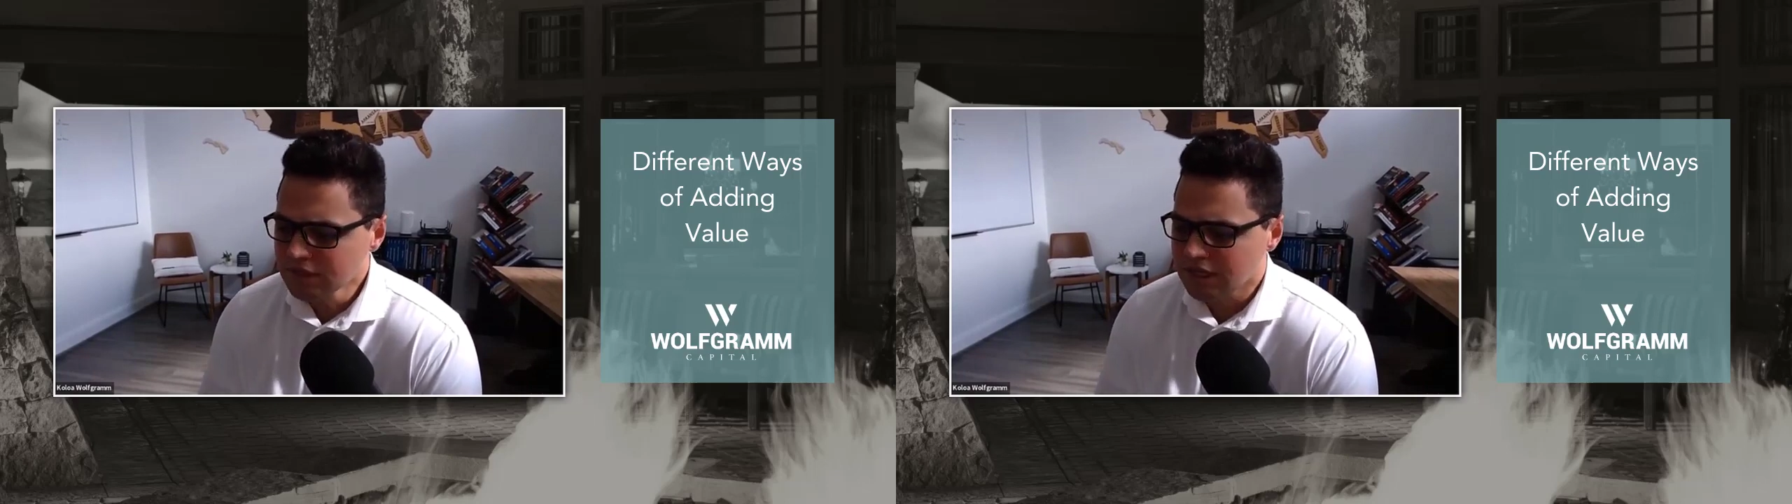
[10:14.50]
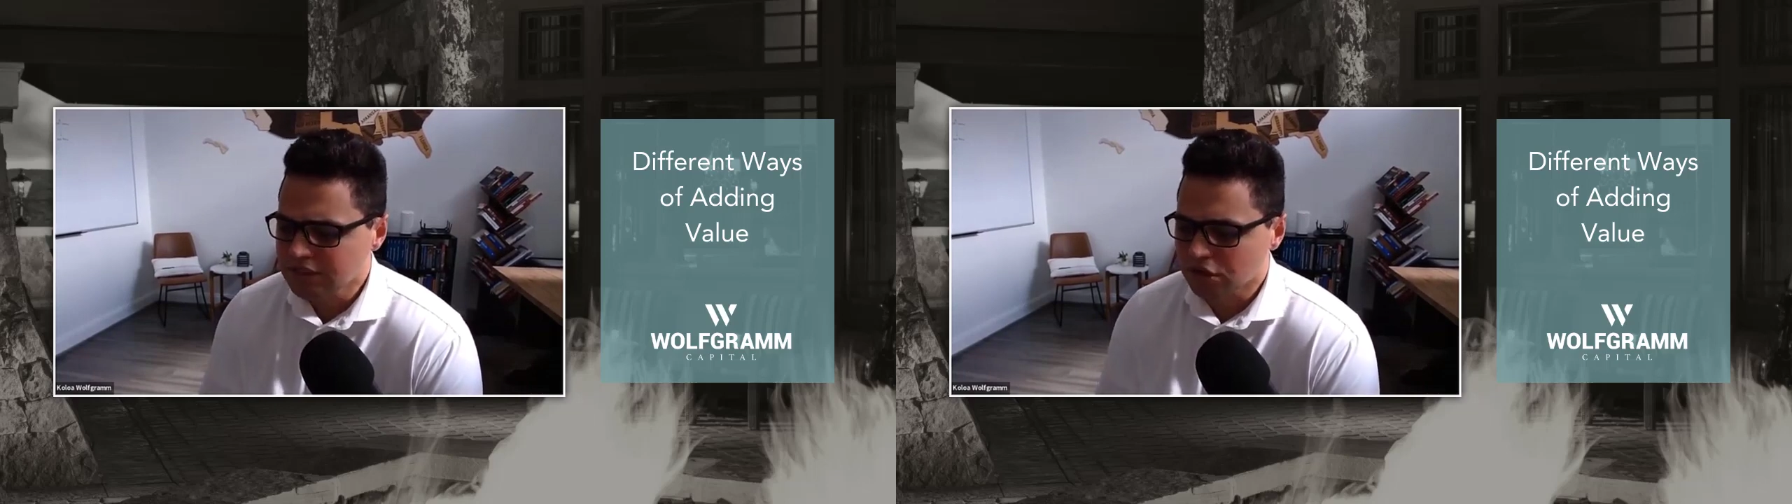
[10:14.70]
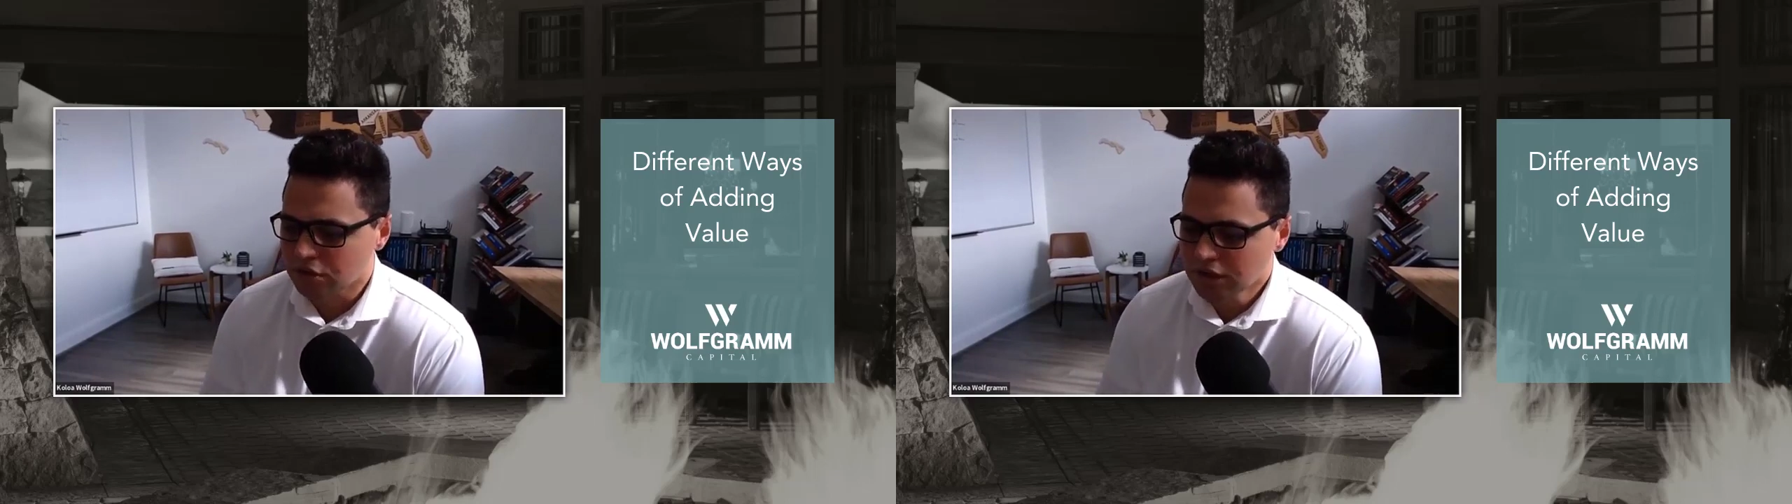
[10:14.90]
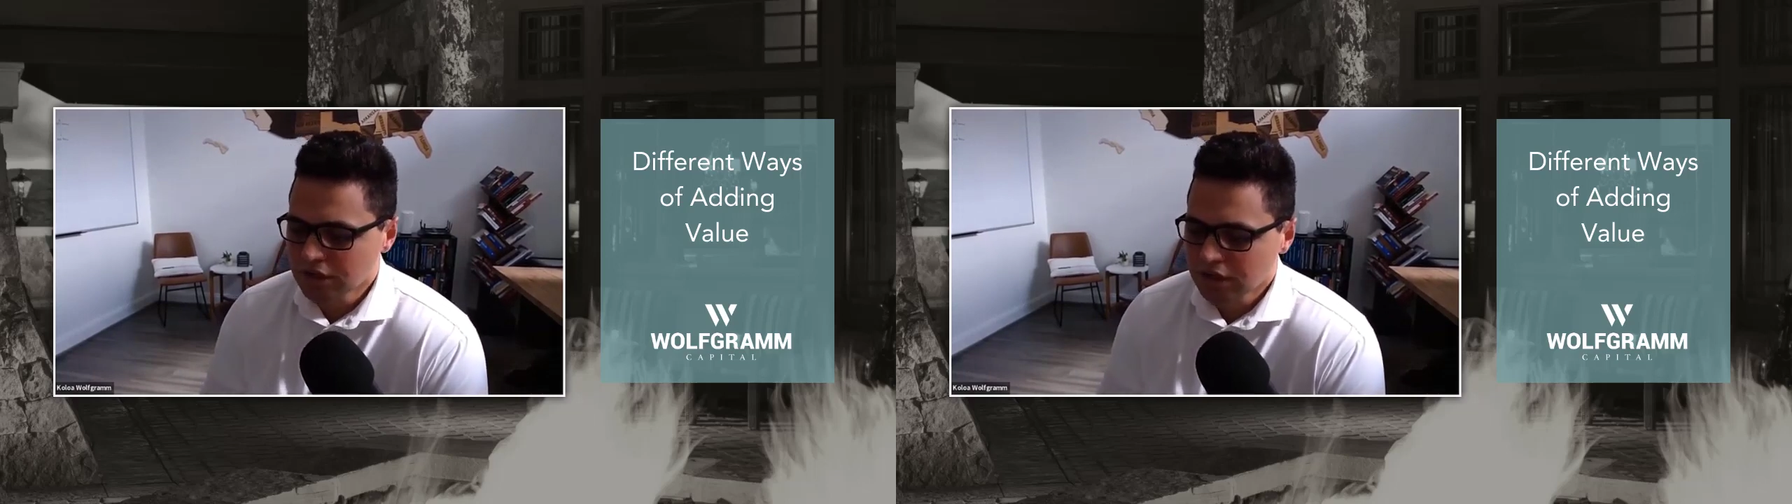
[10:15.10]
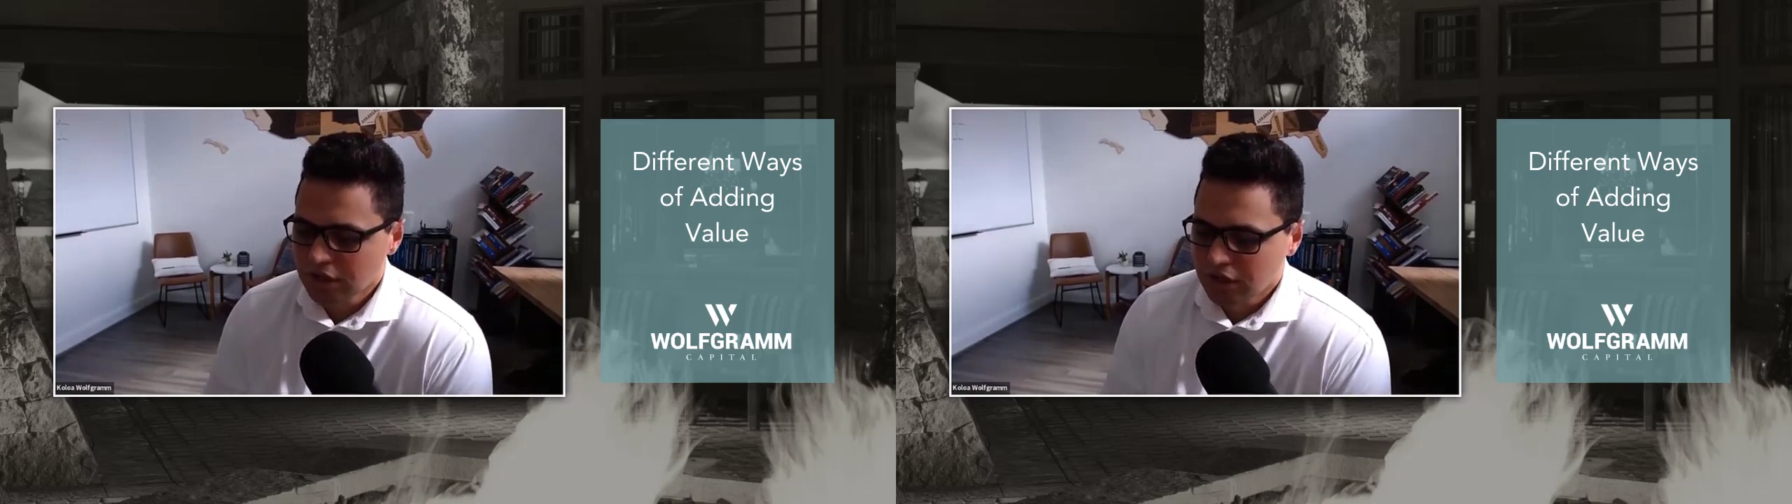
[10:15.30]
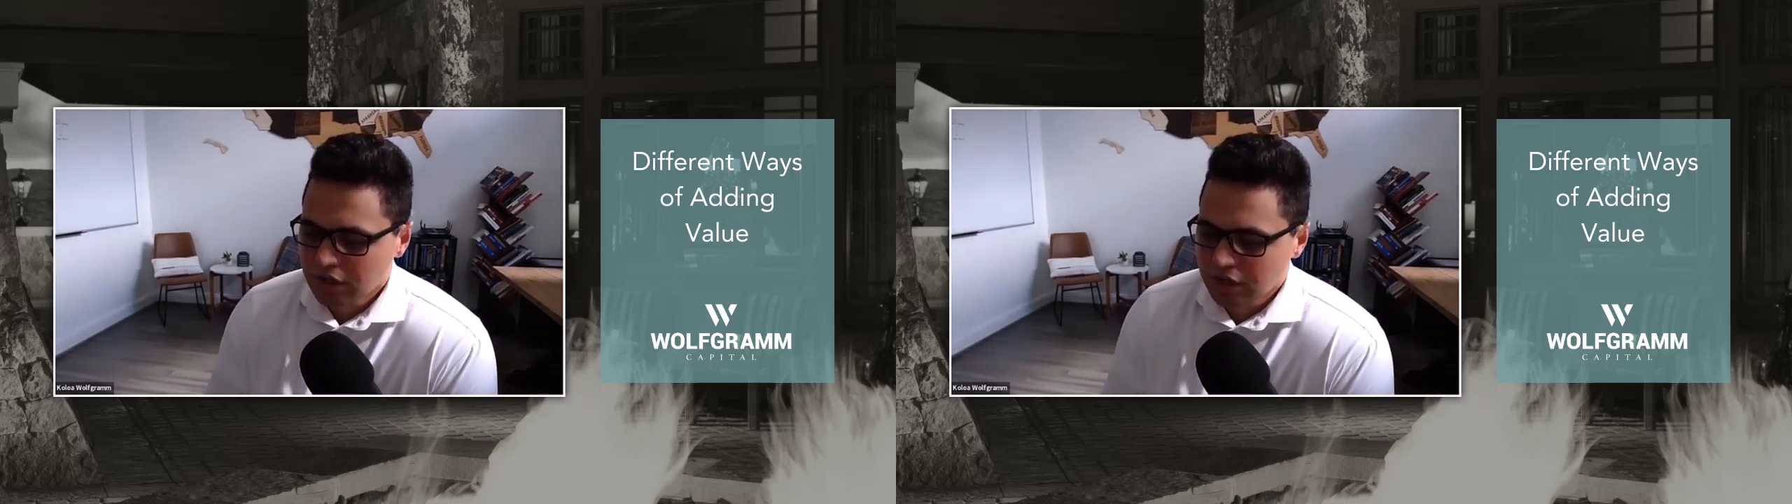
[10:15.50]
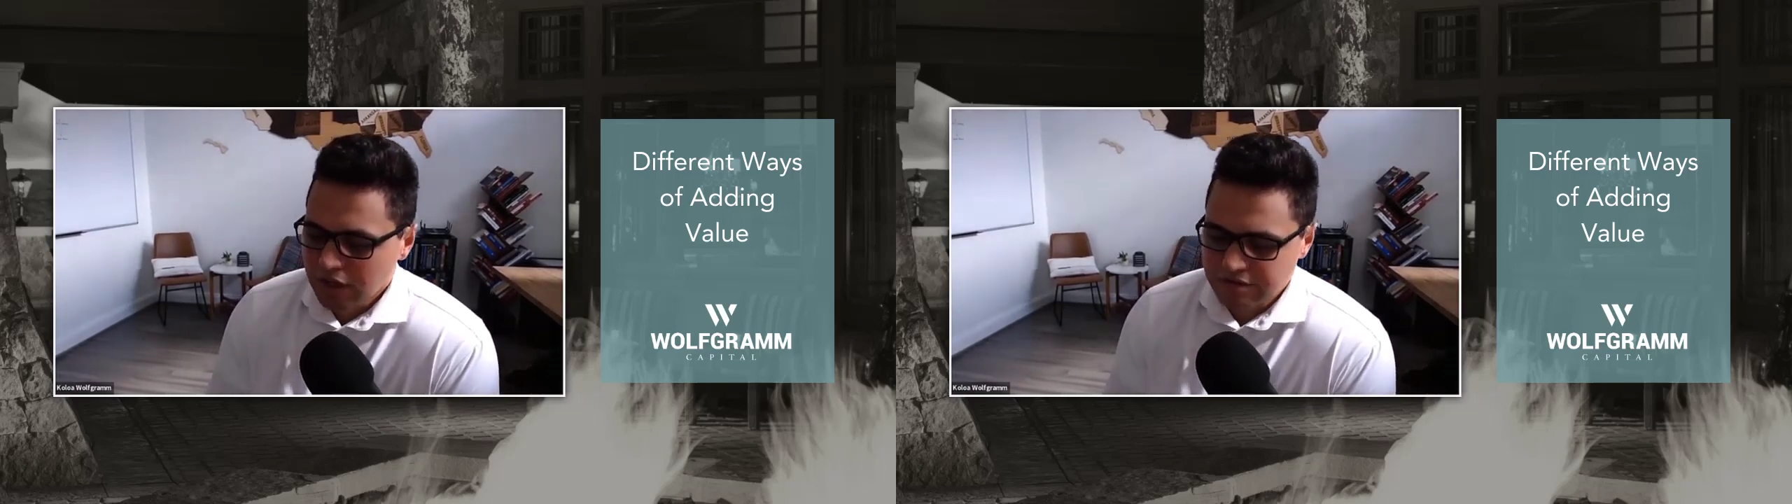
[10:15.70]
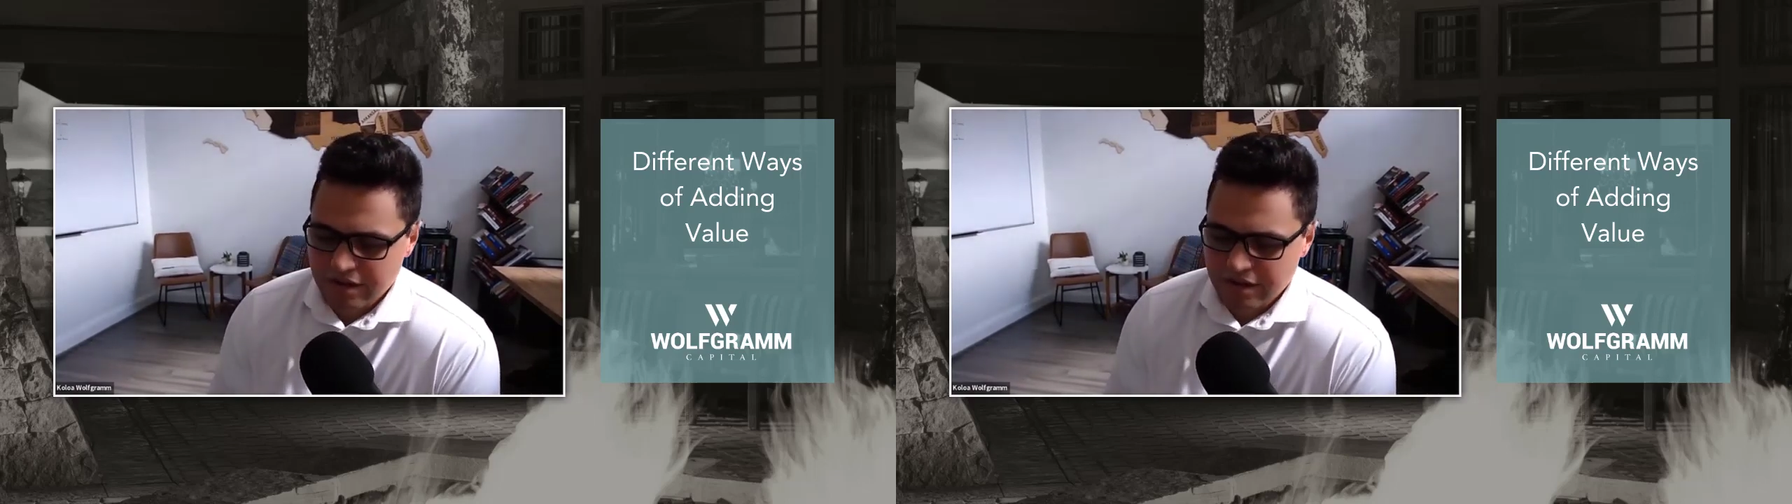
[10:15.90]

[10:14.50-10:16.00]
And so, and